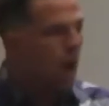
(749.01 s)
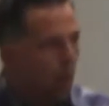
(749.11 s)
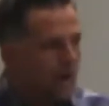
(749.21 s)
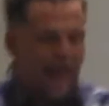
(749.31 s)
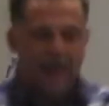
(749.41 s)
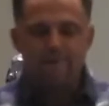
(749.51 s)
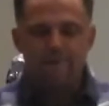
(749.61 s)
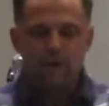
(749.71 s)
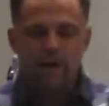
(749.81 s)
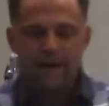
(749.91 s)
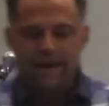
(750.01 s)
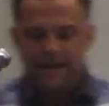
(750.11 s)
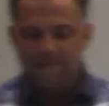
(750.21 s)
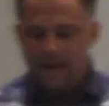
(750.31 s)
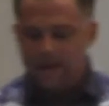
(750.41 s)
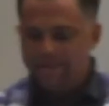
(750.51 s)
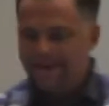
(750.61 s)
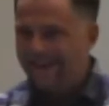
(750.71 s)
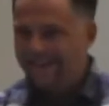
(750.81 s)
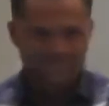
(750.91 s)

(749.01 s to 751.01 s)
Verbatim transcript: whatever it may be.